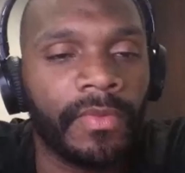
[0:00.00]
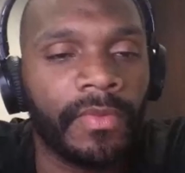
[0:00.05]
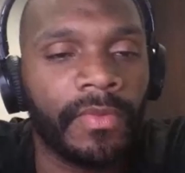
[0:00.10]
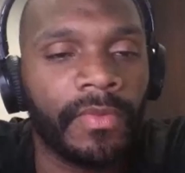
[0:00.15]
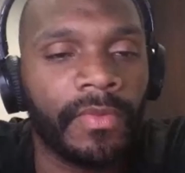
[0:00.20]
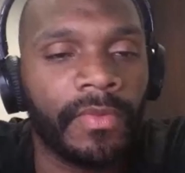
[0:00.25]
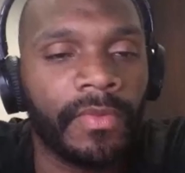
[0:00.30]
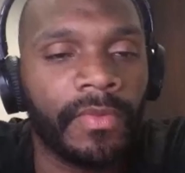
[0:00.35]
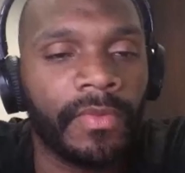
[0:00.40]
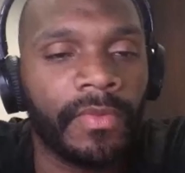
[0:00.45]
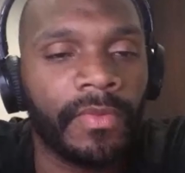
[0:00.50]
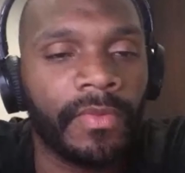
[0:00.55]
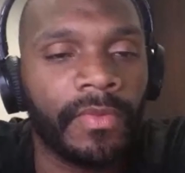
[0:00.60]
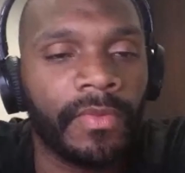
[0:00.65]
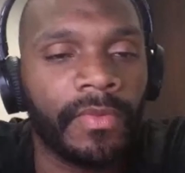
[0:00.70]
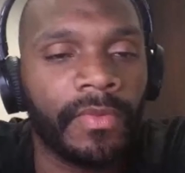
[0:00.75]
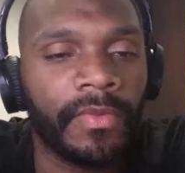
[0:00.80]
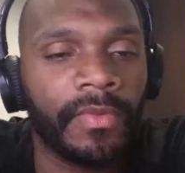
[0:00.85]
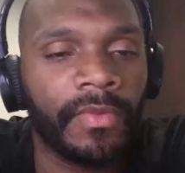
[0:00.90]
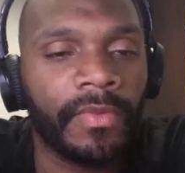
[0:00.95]
up.
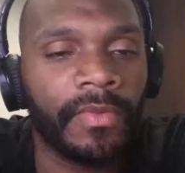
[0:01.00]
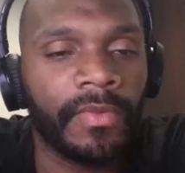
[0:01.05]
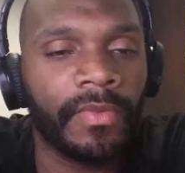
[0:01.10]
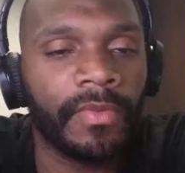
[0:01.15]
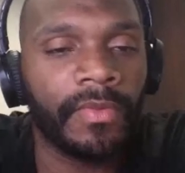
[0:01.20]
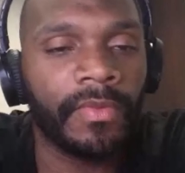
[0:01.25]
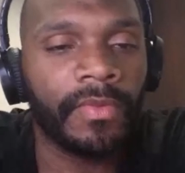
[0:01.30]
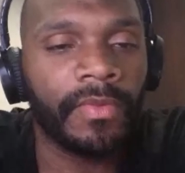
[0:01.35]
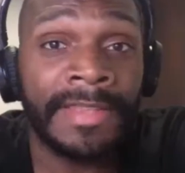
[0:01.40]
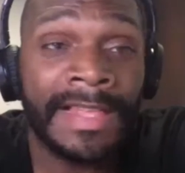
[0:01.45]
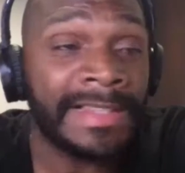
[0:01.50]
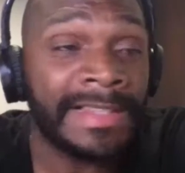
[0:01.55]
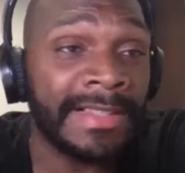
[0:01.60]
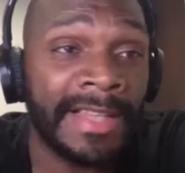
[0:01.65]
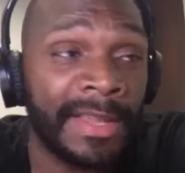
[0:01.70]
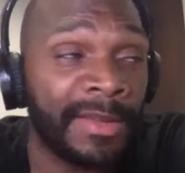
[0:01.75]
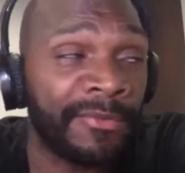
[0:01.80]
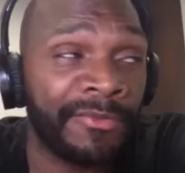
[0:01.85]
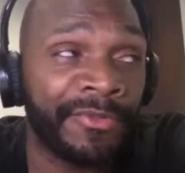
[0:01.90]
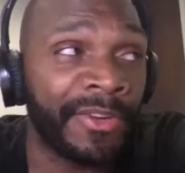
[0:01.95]
That's raw. That's
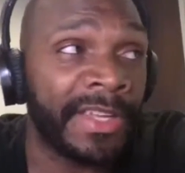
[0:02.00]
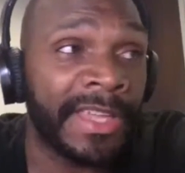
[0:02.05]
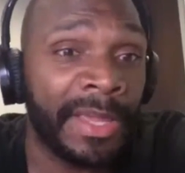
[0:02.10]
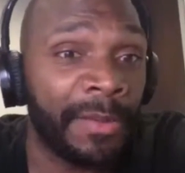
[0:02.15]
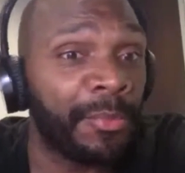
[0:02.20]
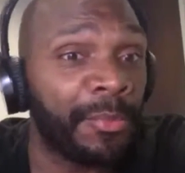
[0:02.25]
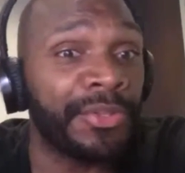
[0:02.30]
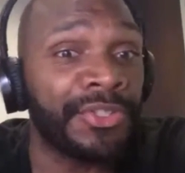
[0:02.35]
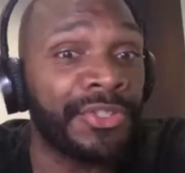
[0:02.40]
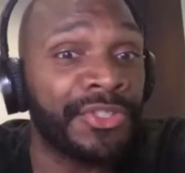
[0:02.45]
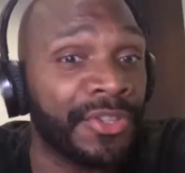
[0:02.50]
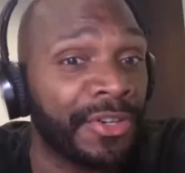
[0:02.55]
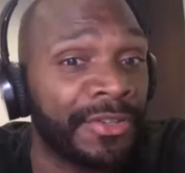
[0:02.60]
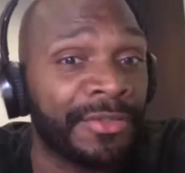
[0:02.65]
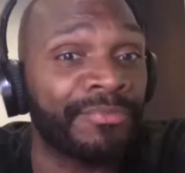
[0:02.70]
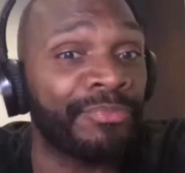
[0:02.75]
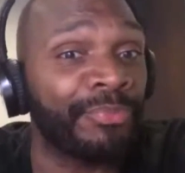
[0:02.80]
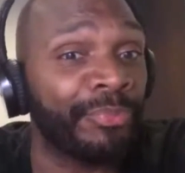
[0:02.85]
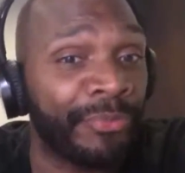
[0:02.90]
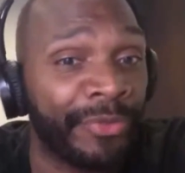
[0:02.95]
like forget
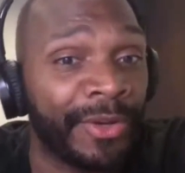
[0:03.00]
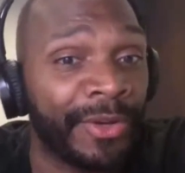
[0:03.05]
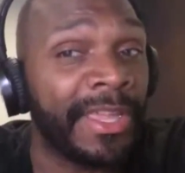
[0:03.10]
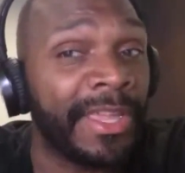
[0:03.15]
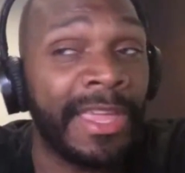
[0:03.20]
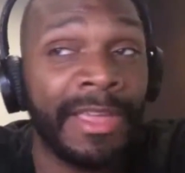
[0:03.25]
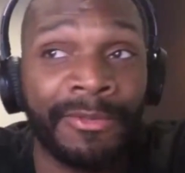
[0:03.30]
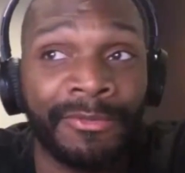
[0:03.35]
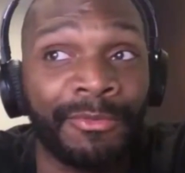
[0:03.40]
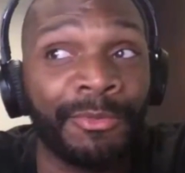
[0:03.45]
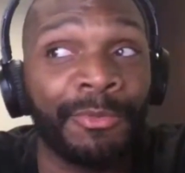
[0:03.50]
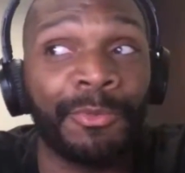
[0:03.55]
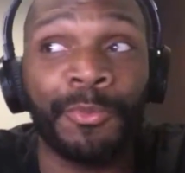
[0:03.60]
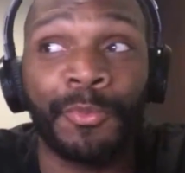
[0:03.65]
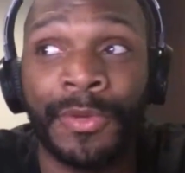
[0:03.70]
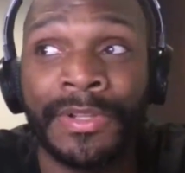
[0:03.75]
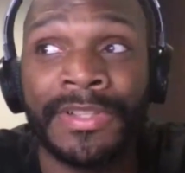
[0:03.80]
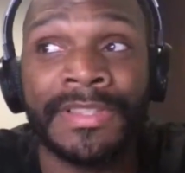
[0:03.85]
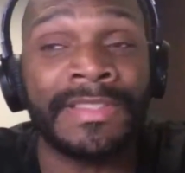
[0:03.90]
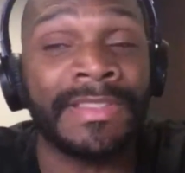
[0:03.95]

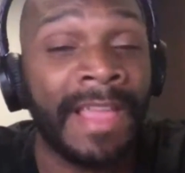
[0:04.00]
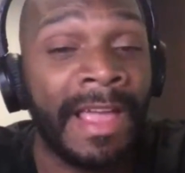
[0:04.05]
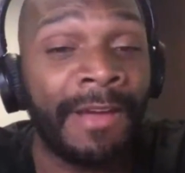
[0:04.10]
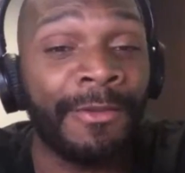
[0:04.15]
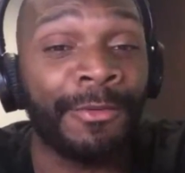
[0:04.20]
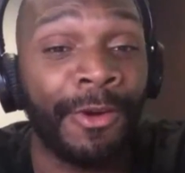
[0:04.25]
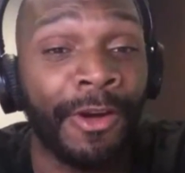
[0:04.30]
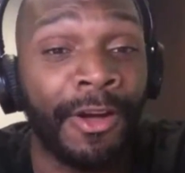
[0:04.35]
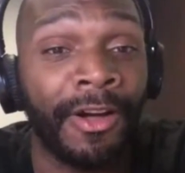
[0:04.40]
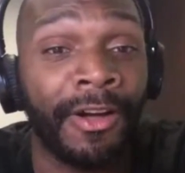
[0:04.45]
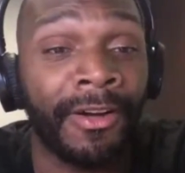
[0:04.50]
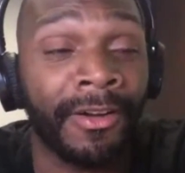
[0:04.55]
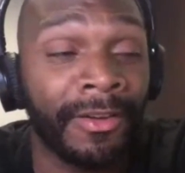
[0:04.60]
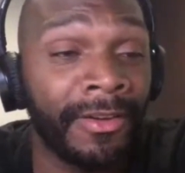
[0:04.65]
what's not raw.